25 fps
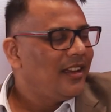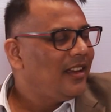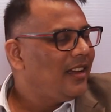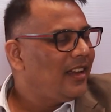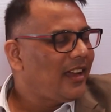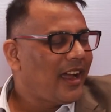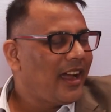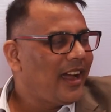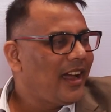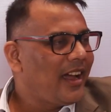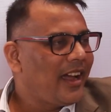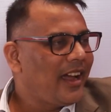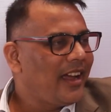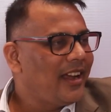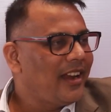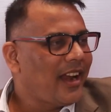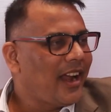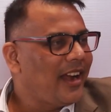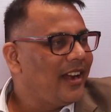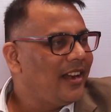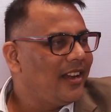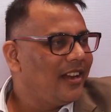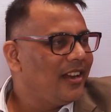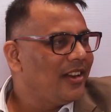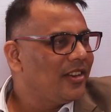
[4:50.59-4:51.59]
Yeah. I
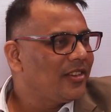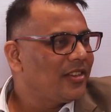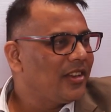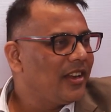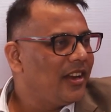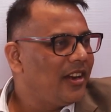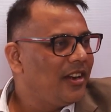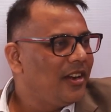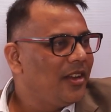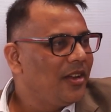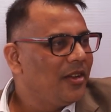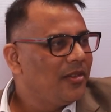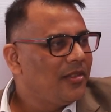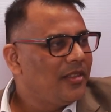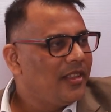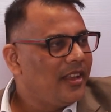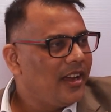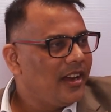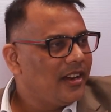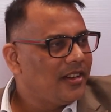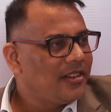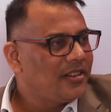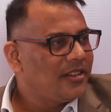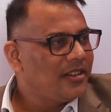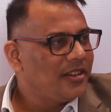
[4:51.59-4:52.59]
rightly said you
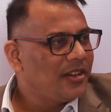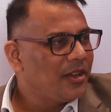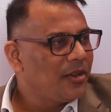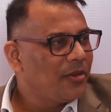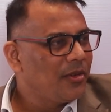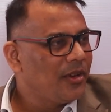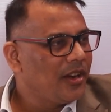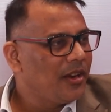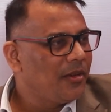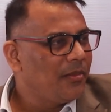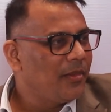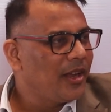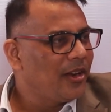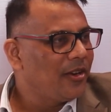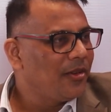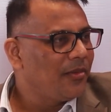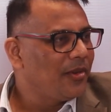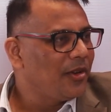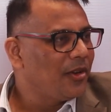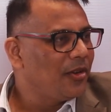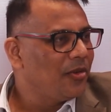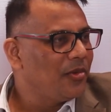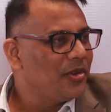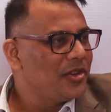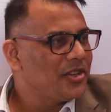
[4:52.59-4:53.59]
that uh, you are a man of
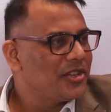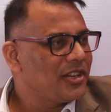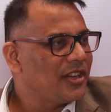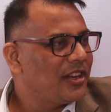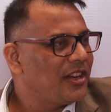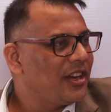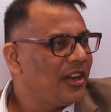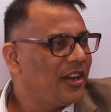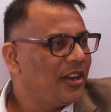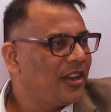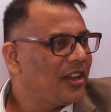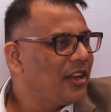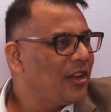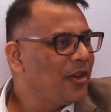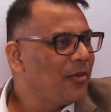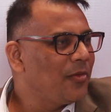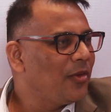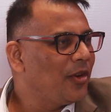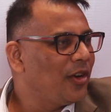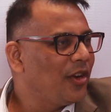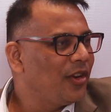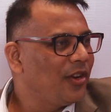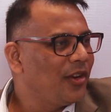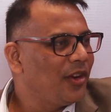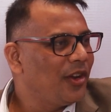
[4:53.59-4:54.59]
innovation and keep
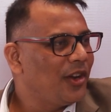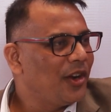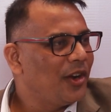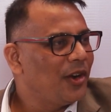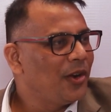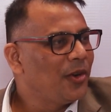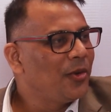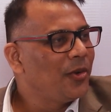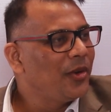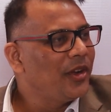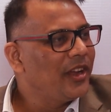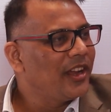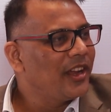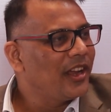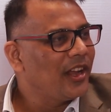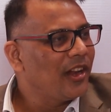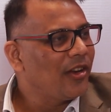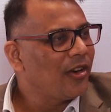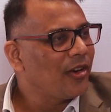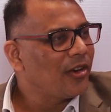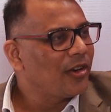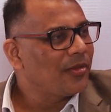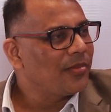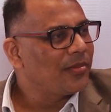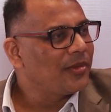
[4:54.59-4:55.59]
on uh, doing a
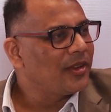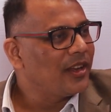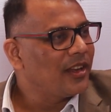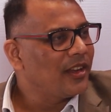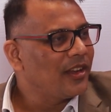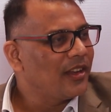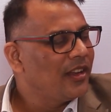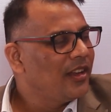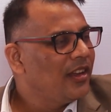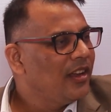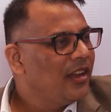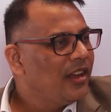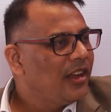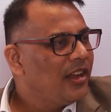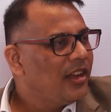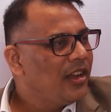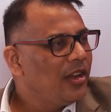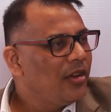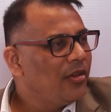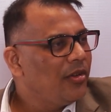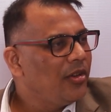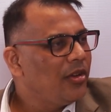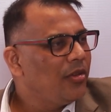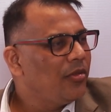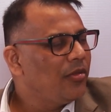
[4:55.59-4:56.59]
lot of things. Thank you.
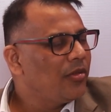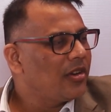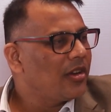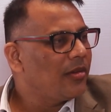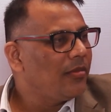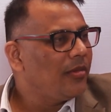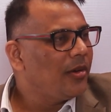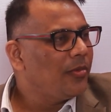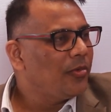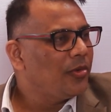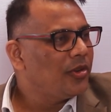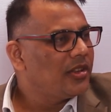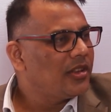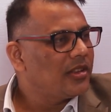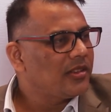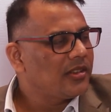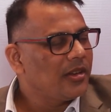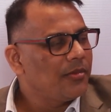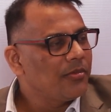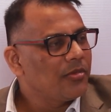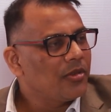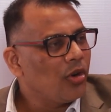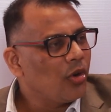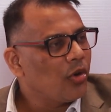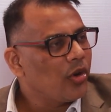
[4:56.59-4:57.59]
You you come up with
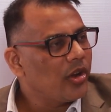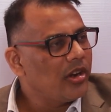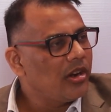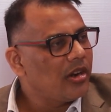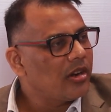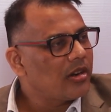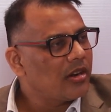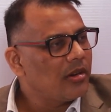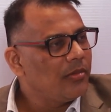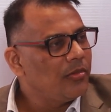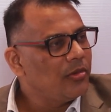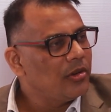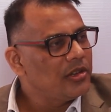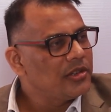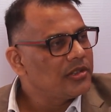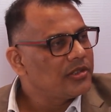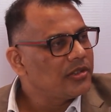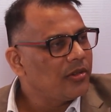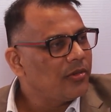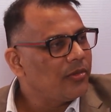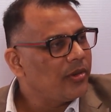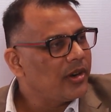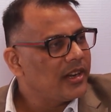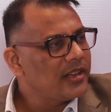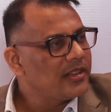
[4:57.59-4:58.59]
some coconut rum
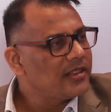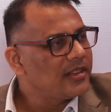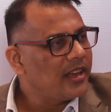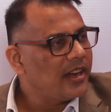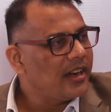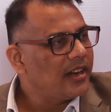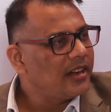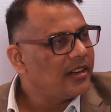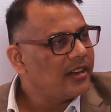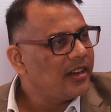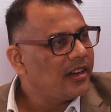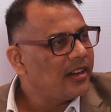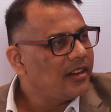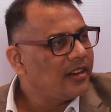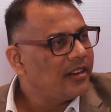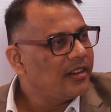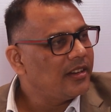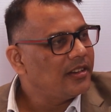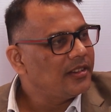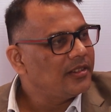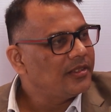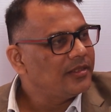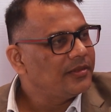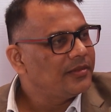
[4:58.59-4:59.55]
also. What is that and? Uh...